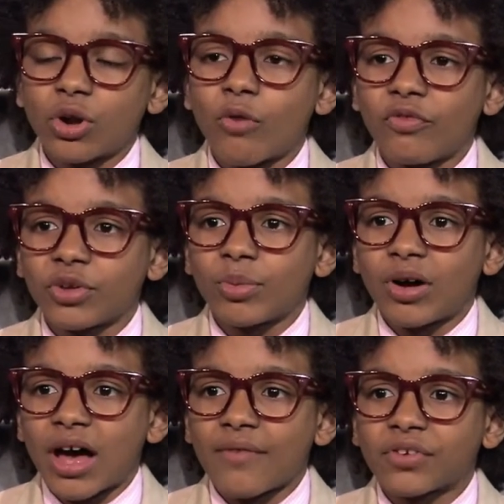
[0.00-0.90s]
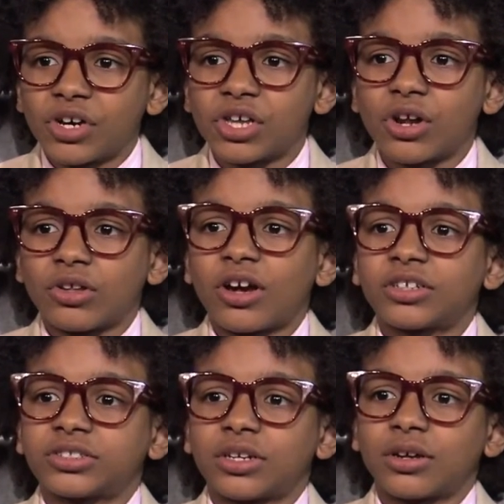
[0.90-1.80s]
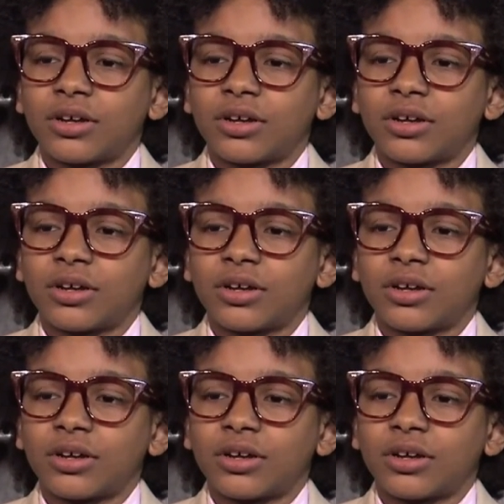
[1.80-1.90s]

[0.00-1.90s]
Hopefully we'll have the cookie dough launched.